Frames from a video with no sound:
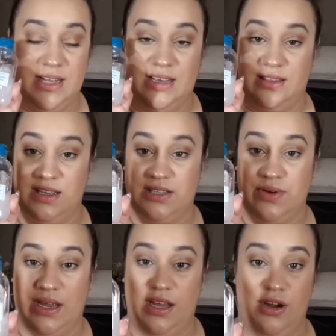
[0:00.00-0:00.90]
Like this
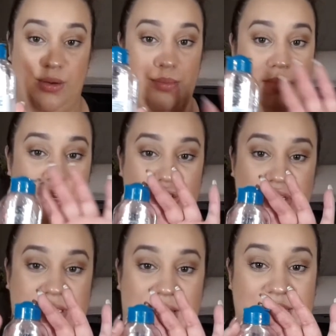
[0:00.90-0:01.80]
right here,
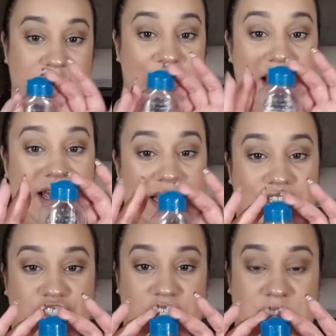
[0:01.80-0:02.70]
miniature size,
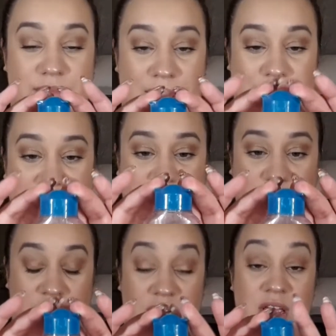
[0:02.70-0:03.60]
is just my best
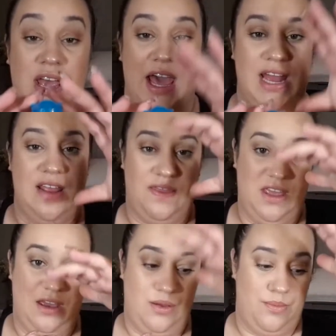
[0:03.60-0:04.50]
friend.
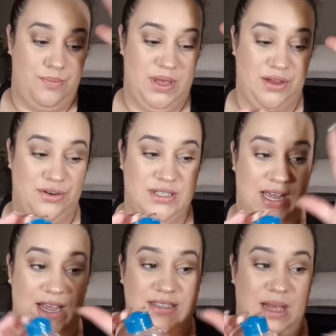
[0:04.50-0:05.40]
Anything bigger
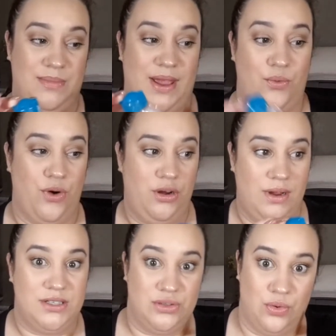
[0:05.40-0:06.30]
size, I'm like, where
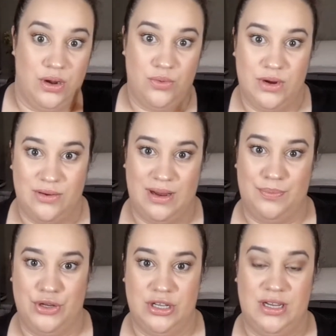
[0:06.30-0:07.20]
do I store it? Where do I
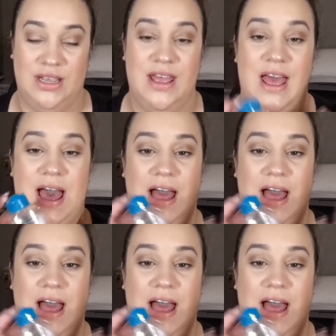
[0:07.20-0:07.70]
put it?